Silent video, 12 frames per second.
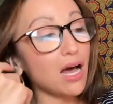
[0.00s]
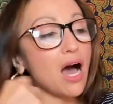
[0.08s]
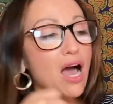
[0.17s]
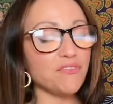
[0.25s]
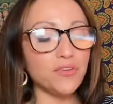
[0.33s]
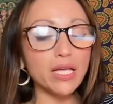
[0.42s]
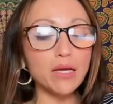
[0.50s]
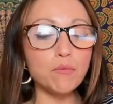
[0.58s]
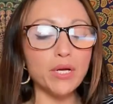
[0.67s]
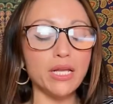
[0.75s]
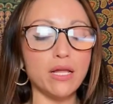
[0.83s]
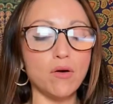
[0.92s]
I feel like
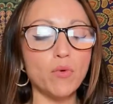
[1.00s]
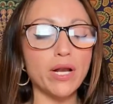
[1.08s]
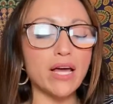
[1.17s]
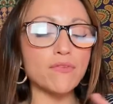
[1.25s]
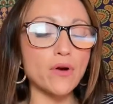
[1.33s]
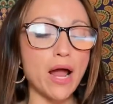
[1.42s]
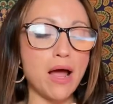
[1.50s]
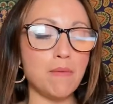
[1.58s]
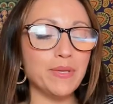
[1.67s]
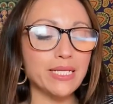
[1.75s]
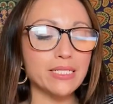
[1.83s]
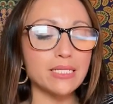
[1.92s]
when whatever
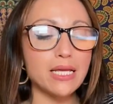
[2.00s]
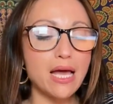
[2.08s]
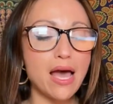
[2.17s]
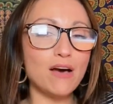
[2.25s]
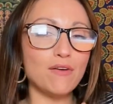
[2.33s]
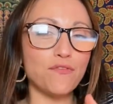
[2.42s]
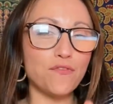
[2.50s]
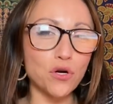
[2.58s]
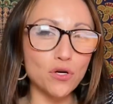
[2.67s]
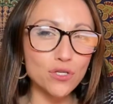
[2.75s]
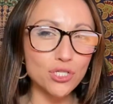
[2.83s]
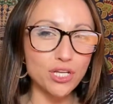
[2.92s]
happened at
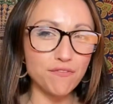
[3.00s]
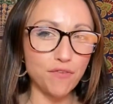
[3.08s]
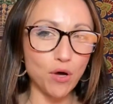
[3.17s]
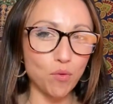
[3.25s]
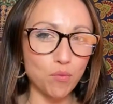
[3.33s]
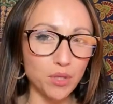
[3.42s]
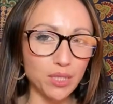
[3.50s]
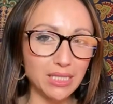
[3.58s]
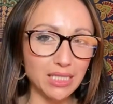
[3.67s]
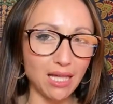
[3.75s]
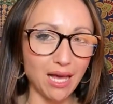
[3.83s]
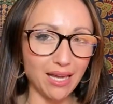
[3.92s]
first, it felt
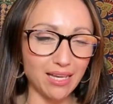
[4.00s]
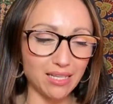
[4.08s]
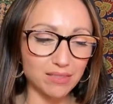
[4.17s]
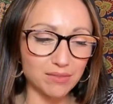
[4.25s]
really like